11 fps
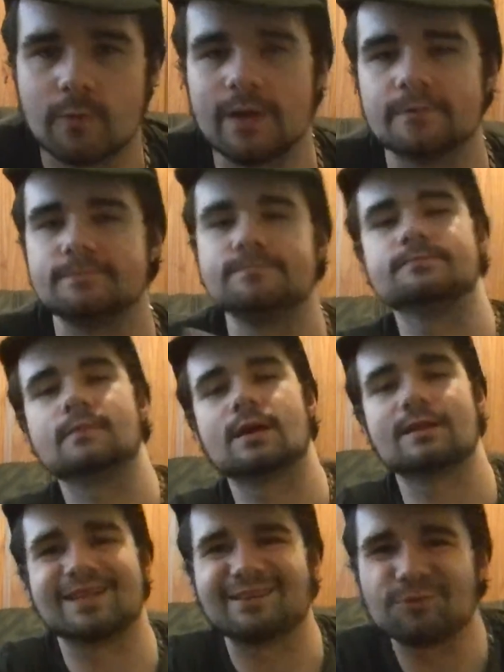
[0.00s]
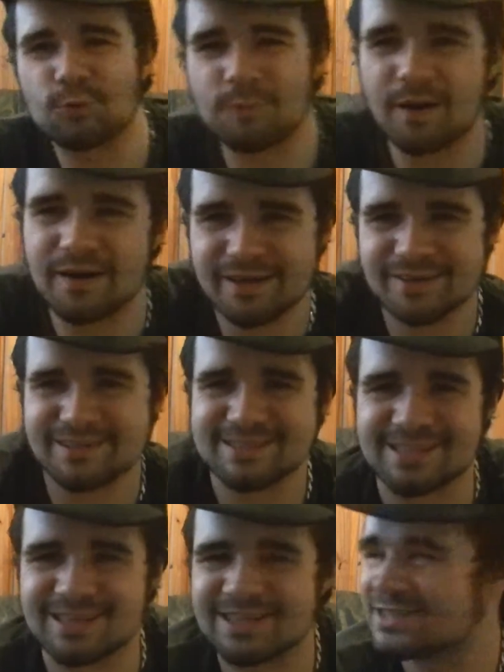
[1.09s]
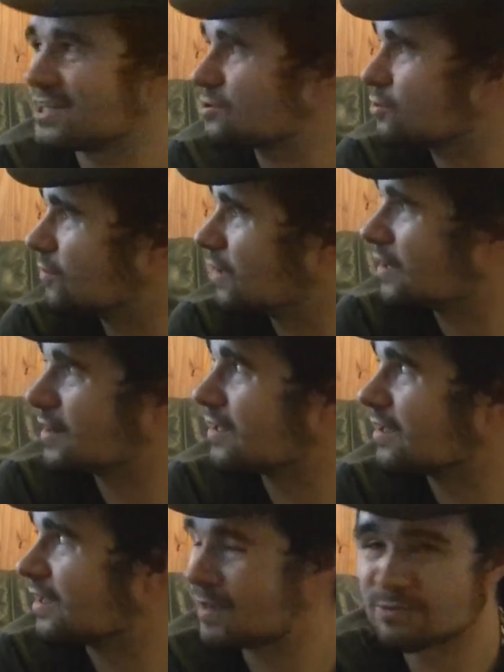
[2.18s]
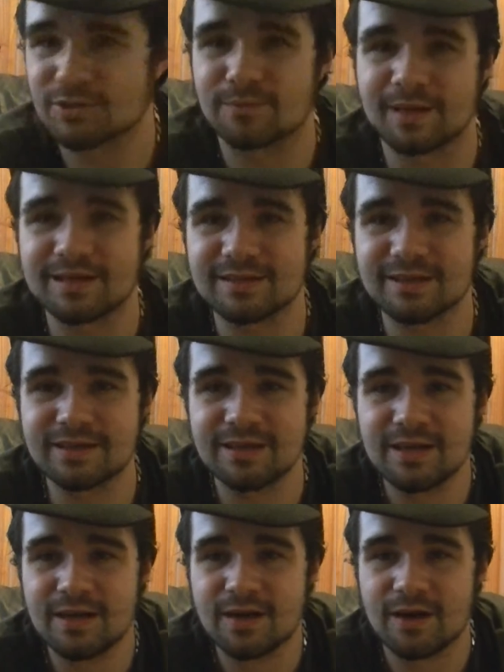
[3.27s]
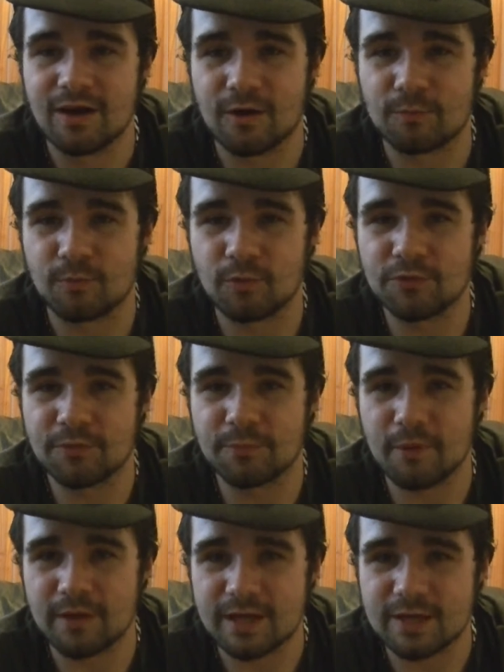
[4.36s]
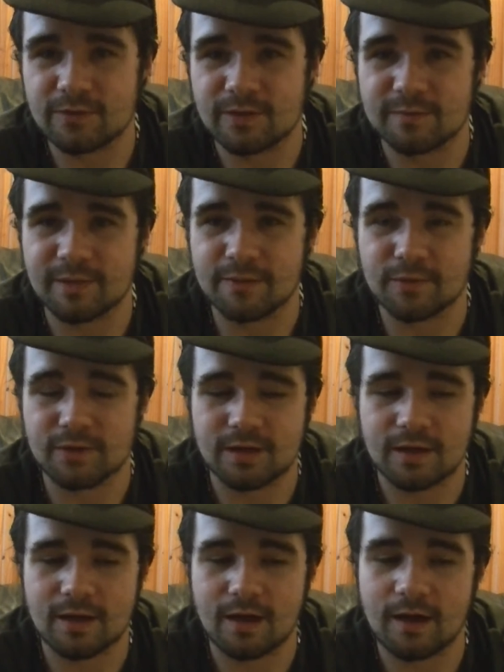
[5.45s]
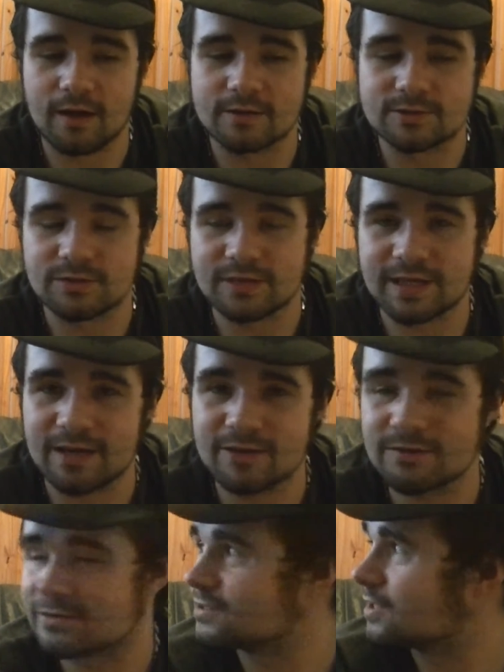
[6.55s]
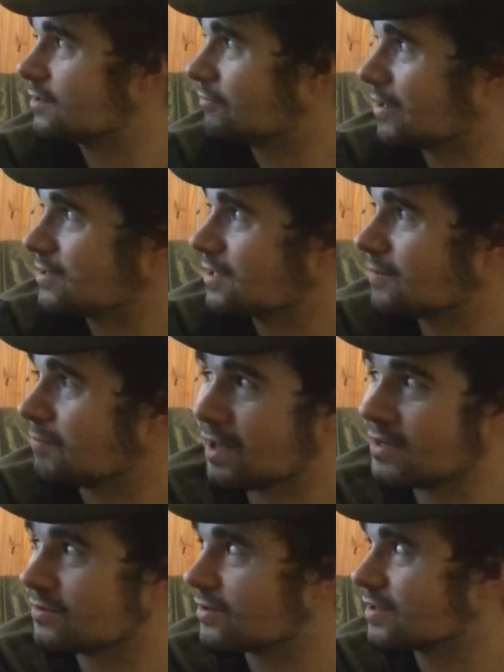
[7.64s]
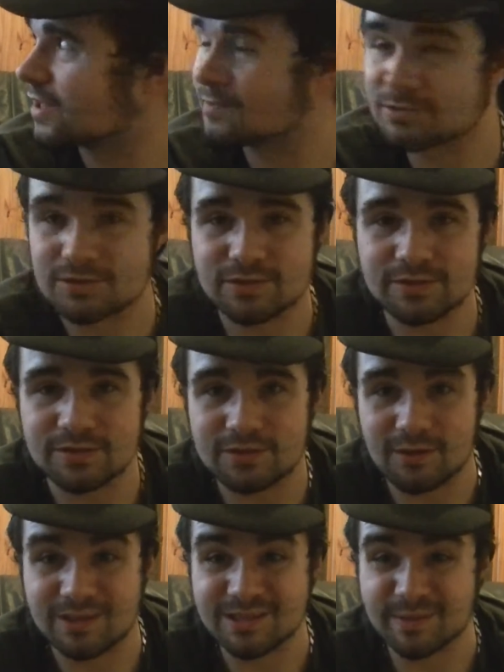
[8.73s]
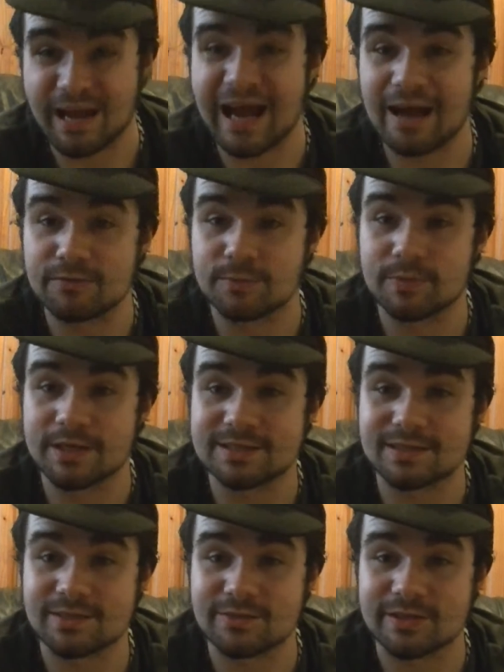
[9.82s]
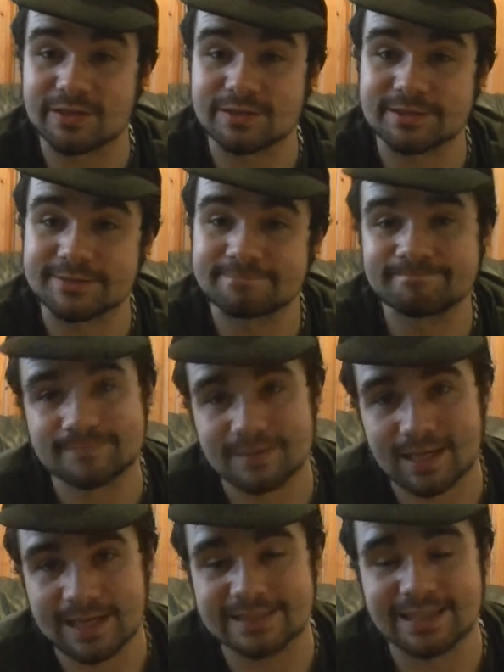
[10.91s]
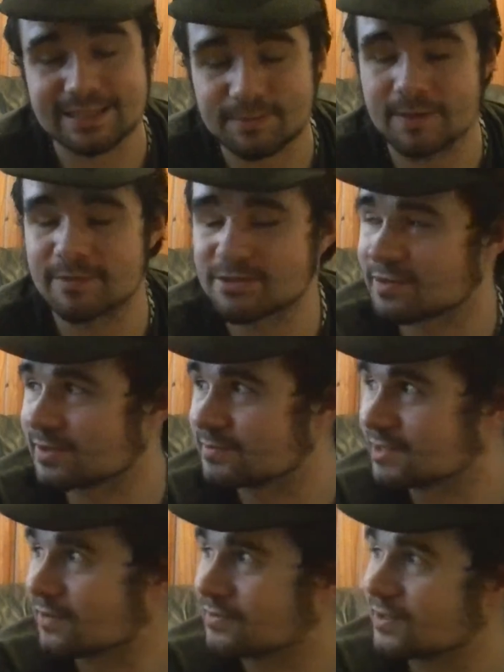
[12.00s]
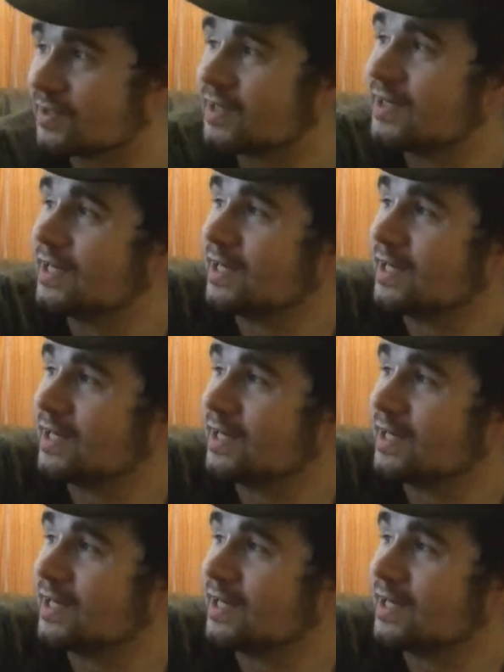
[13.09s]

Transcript: Well, the difficult part here is the Le Citron and the Absolut Mandarin are both about equal in my book. So the kicker goes to the fact that the Mandarin, the Absolut, costs about half the price of the Grey Goose. That's pretty much what it comes down to.